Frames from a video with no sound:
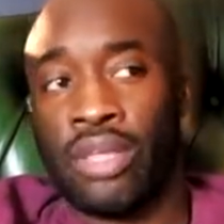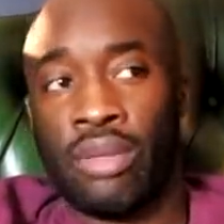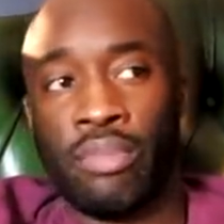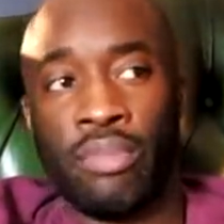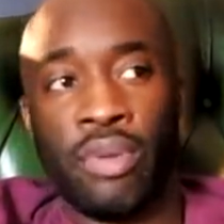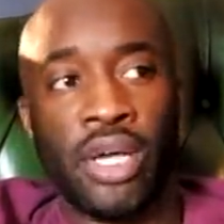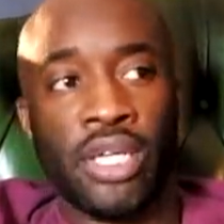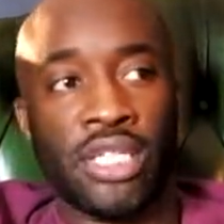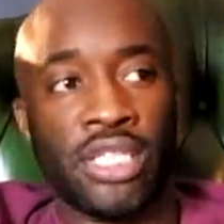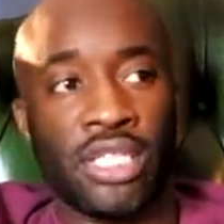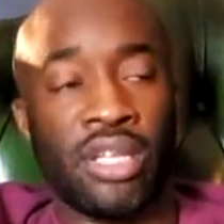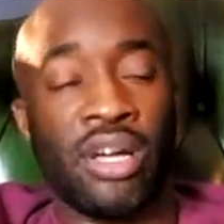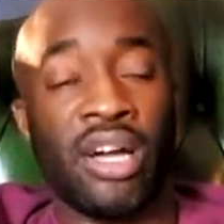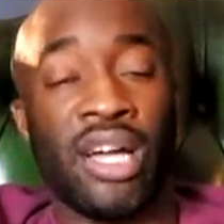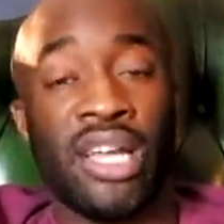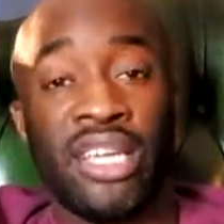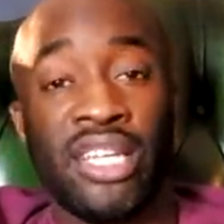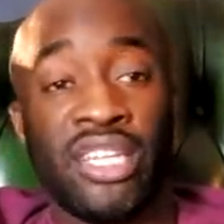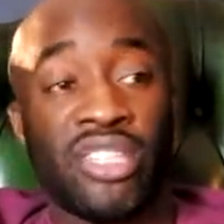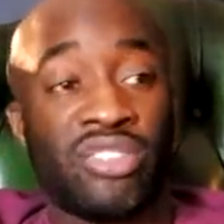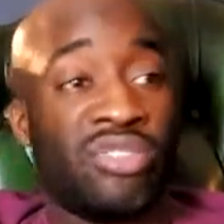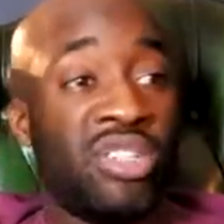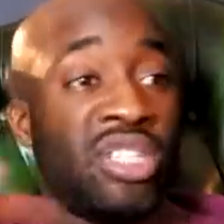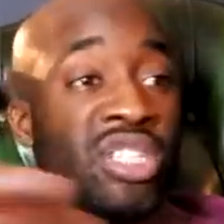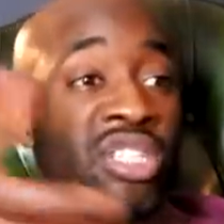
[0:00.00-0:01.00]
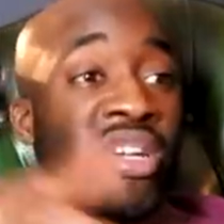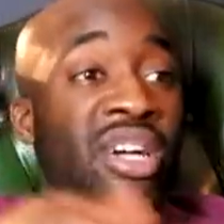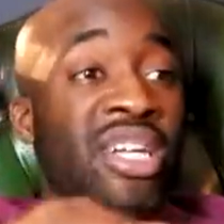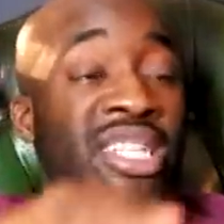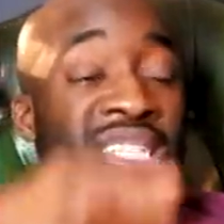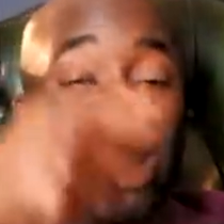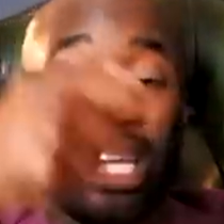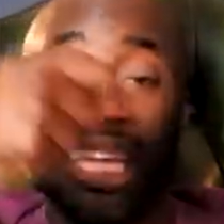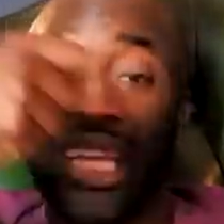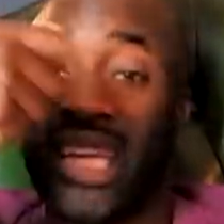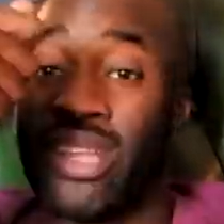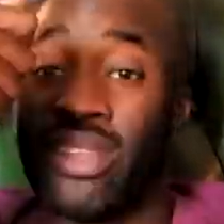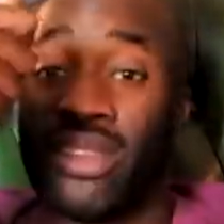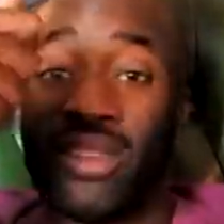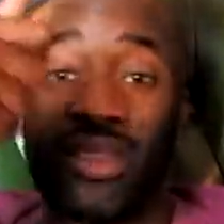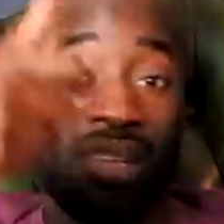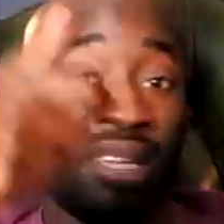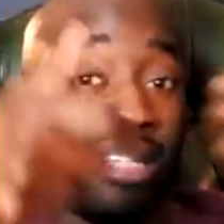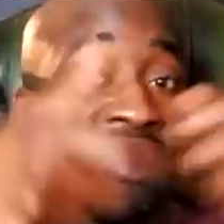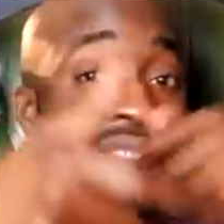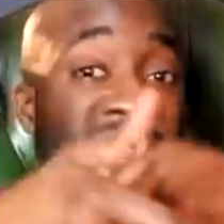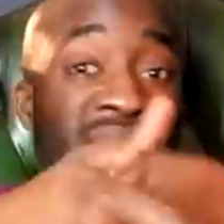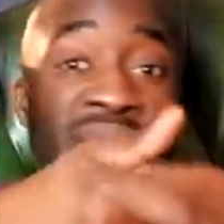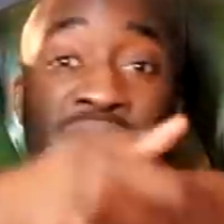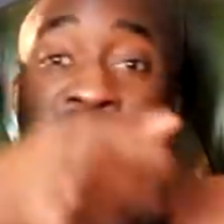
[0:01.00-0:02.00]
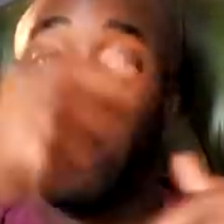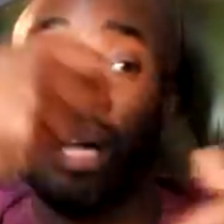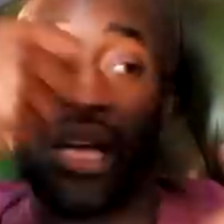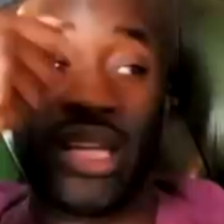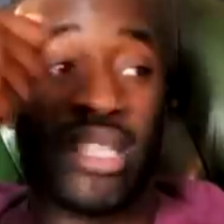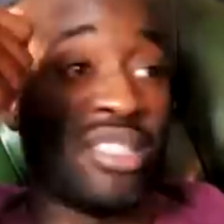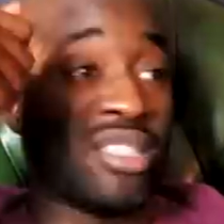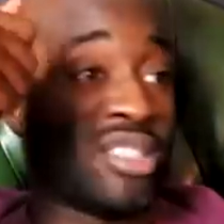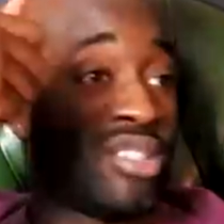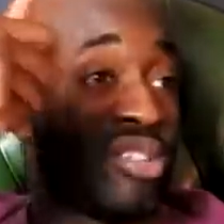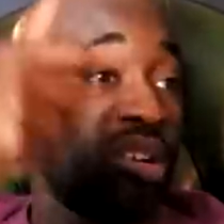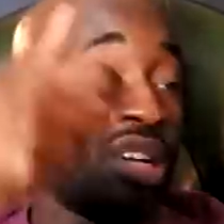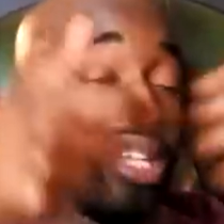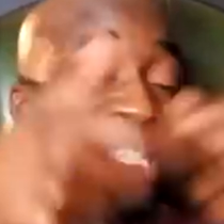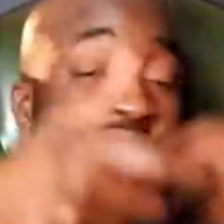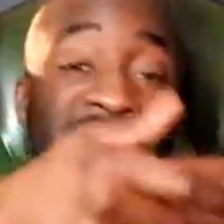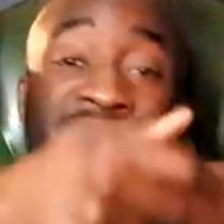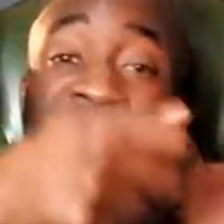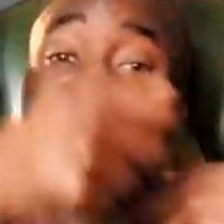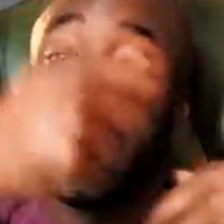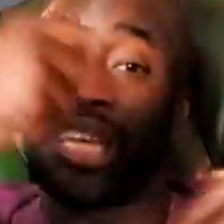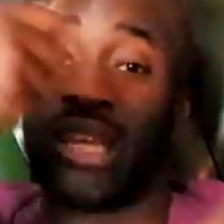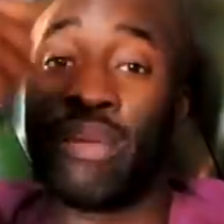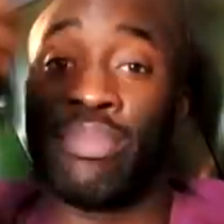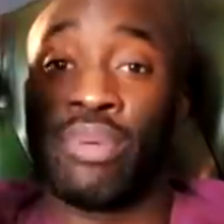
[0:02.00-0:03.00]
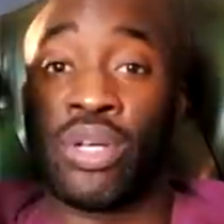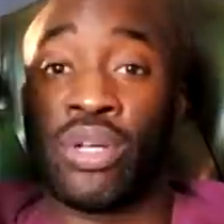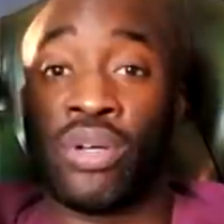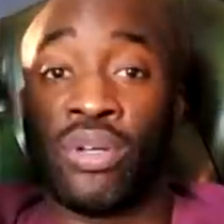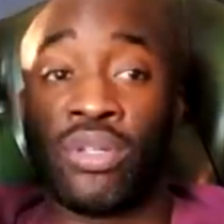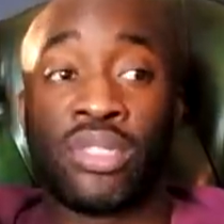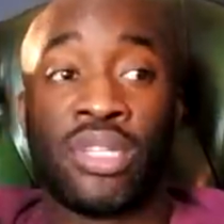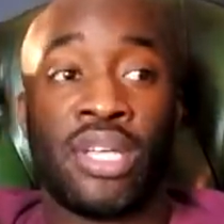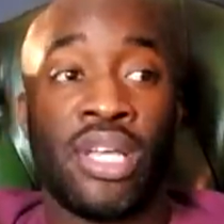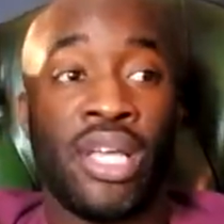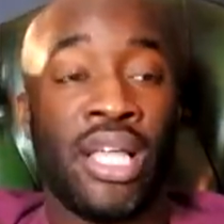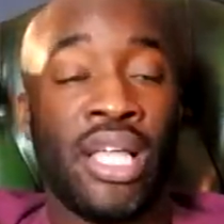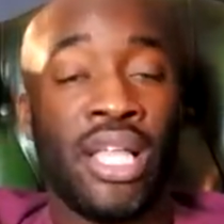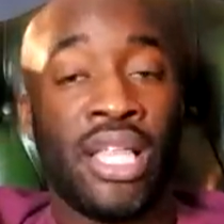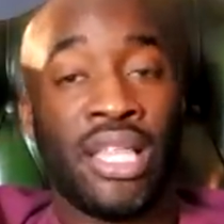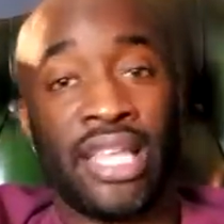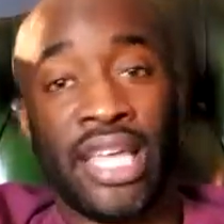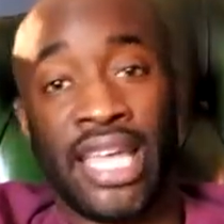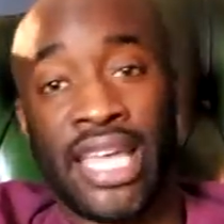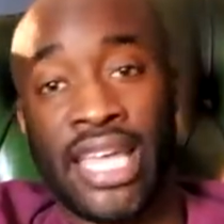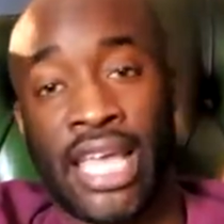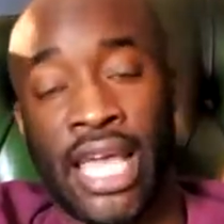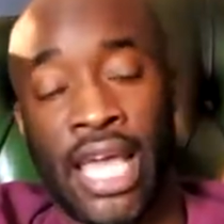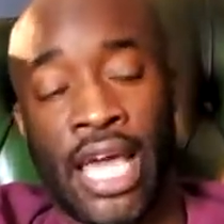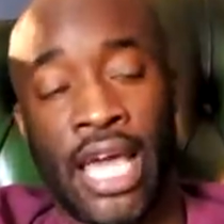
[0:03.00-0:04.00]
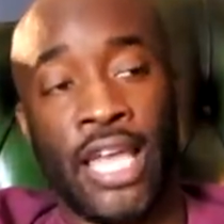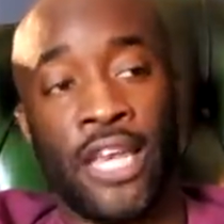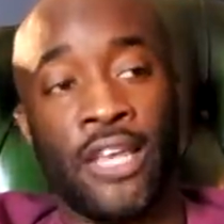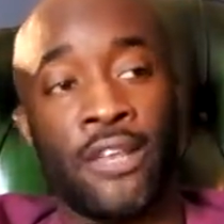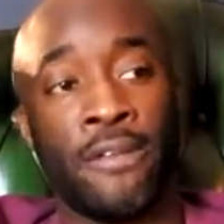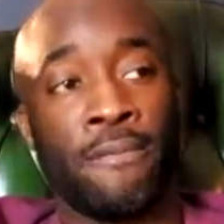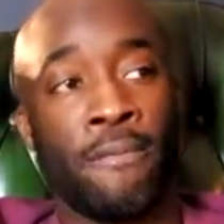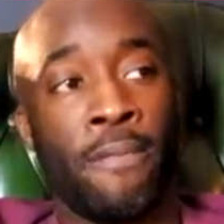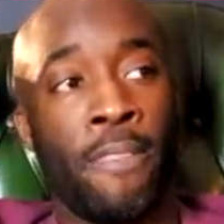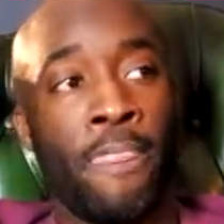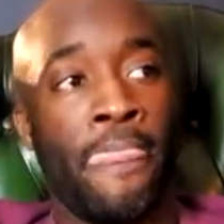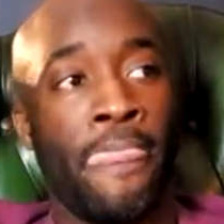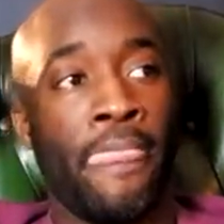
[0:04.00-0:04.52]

They might start literally start taking things. They might just start taking it because they can.